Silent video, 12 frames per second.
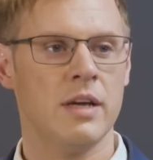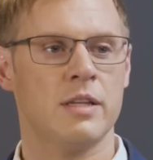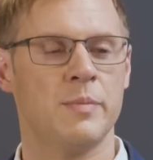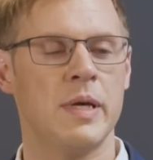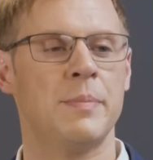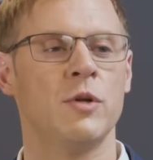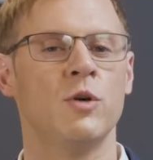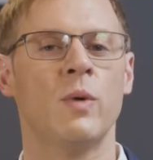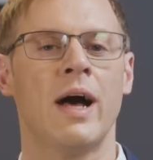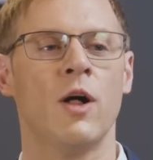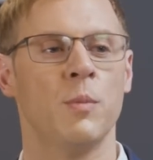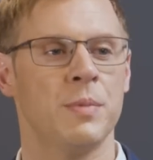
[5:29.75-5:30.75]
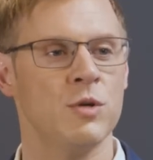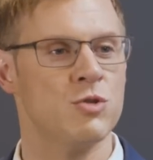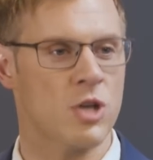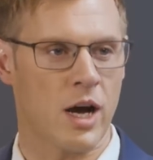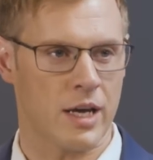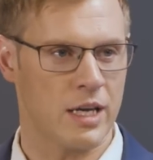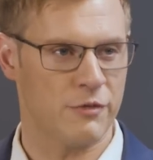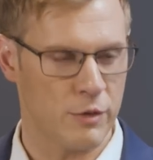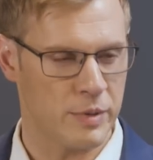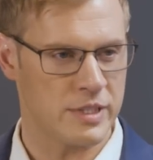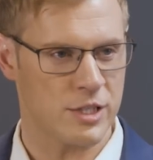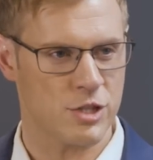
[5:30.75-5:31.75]
The people who help you jockey for
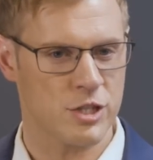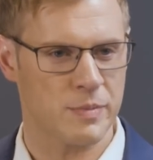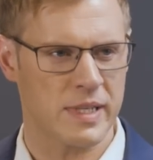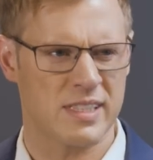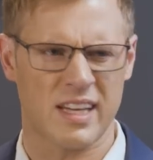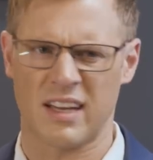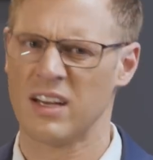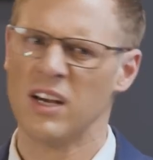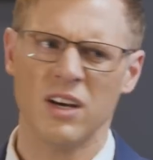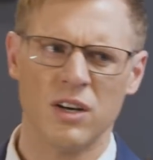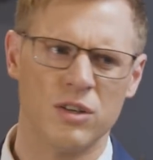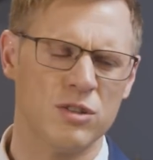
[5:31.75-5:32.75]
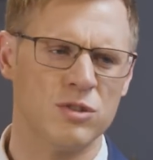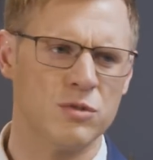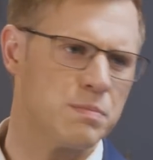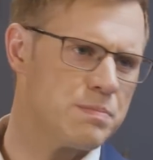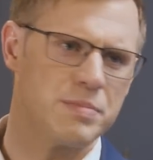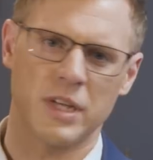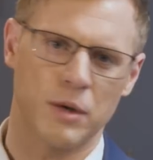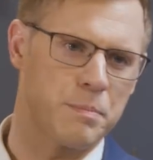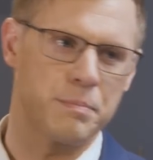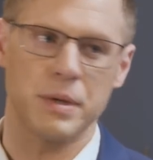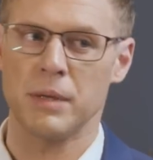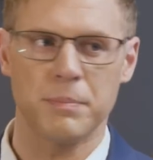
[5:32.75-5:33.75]
positions by saying, ooh,
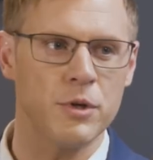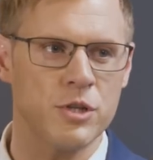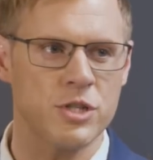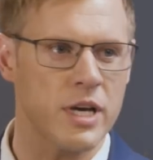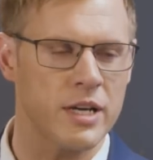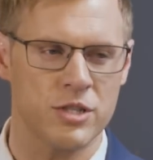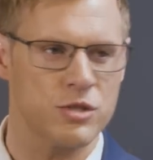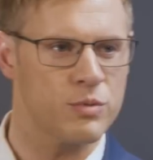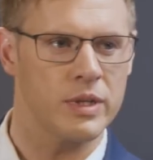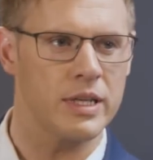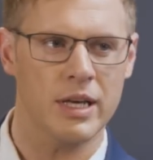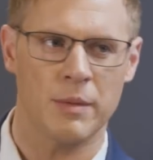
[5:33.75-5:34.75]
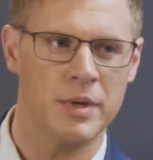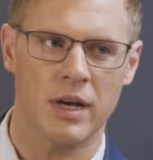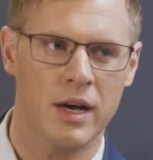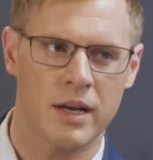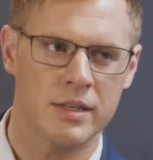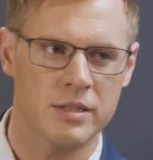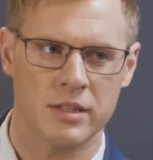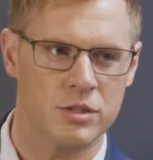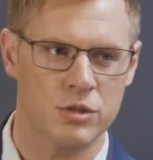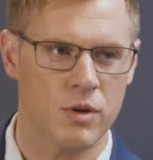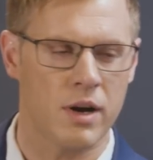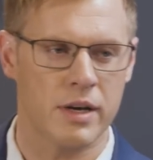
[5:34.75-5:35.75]
Pete Buttigieg is really coming on as a
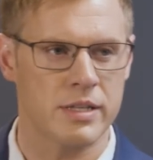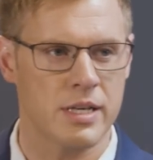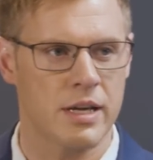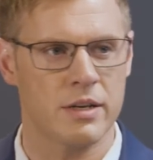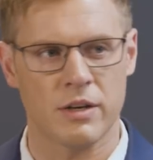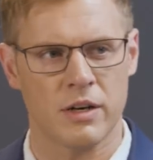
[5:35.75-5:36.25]
strong contender.